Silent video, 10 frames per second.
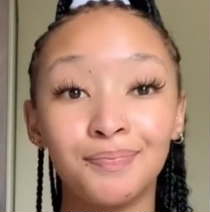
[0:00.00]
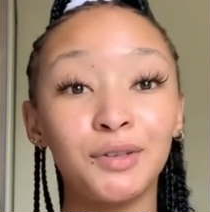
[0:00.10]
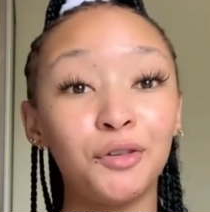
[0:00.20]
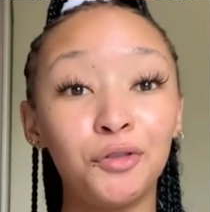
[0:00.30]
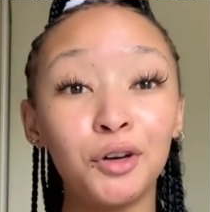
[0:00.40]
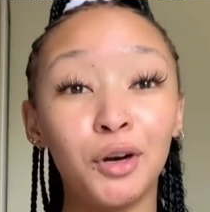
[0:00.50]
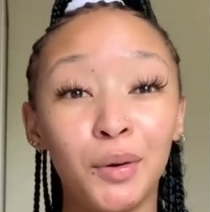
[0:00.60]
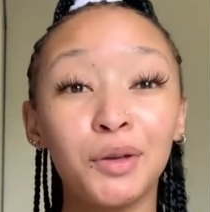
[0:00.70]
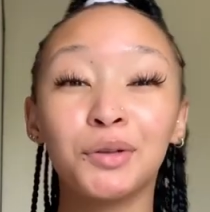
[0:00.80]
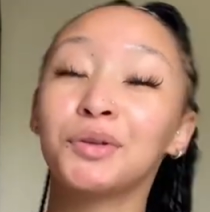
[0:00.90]
if you're
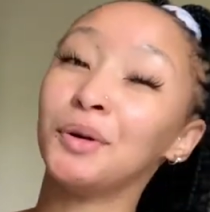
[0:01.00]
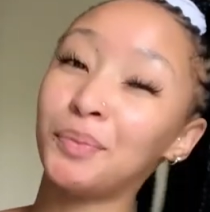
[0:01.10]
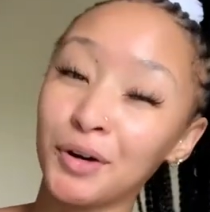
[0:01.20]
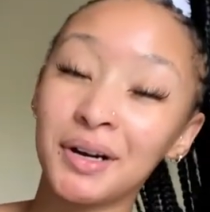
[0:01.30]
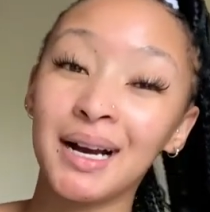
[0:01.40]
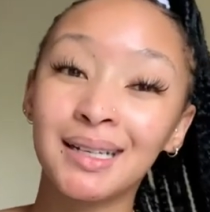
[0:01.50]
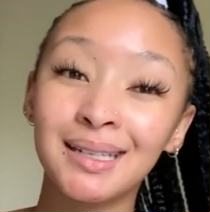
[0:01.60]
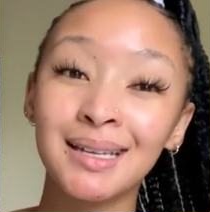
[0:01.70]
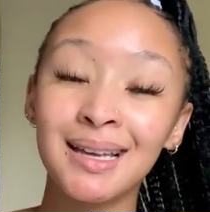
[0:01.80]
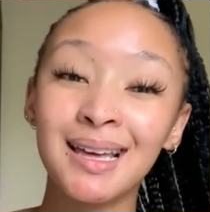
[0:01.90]
loyal to your
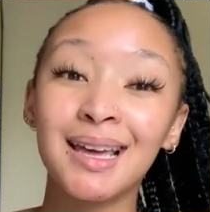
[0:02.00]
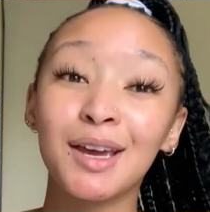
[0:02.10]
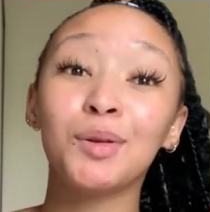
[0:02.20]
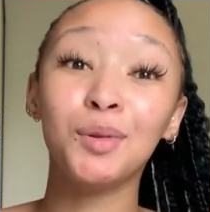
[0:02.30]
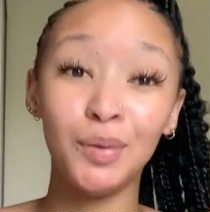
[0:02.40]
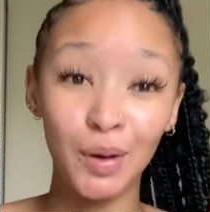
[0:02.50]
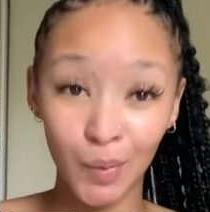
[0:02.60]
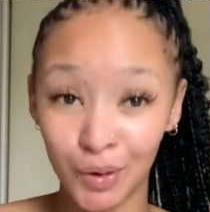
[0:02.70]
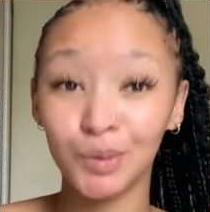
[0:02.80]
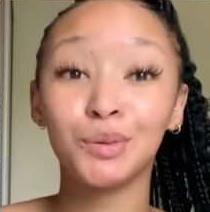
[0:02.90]
product, it will be
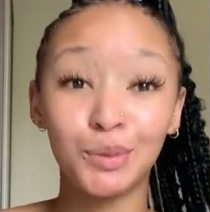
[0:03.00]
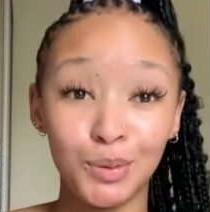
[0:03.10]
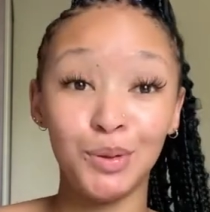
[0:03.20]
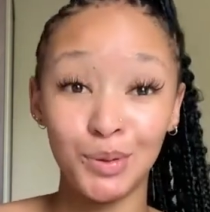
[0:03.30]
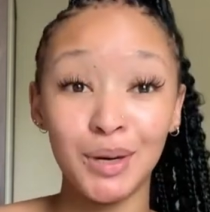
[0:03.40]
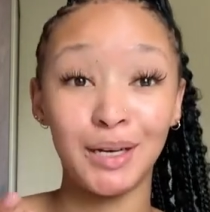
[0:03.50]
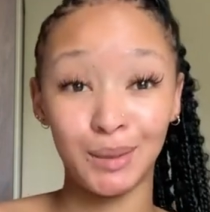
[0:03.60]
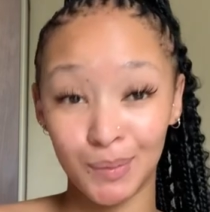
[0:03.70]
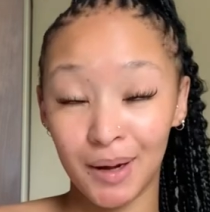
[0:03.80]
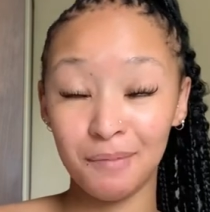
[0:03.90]
loyal to you
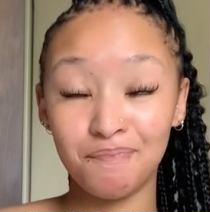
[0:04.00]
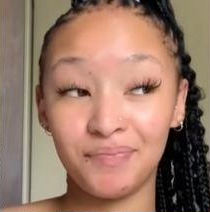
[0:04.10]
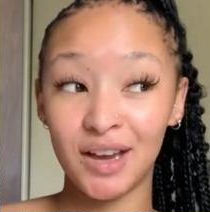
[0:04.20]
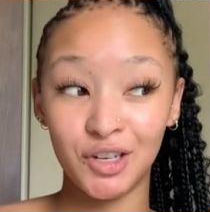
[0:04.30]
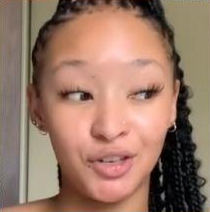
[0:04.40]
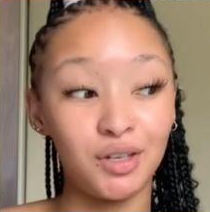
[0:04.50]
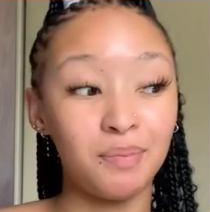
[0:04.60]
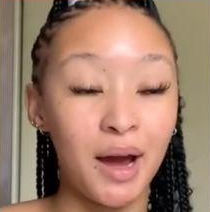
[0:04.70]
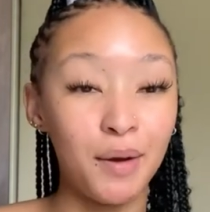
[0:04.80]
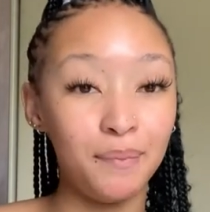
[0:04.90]
as well. That's just
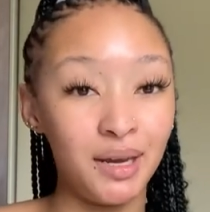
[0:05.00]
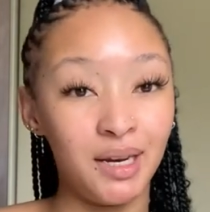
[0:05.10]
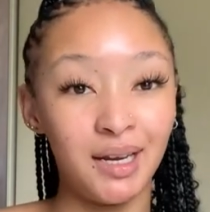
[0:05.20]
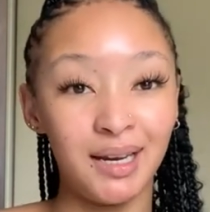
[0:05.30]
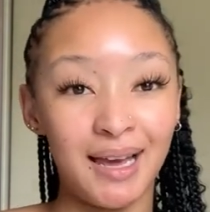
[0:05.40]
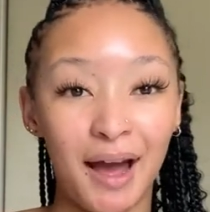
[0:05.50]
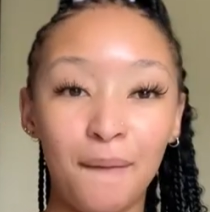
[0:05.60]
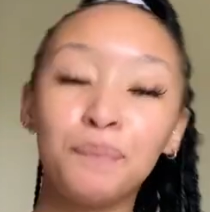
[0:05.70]
my opinion. Yeah,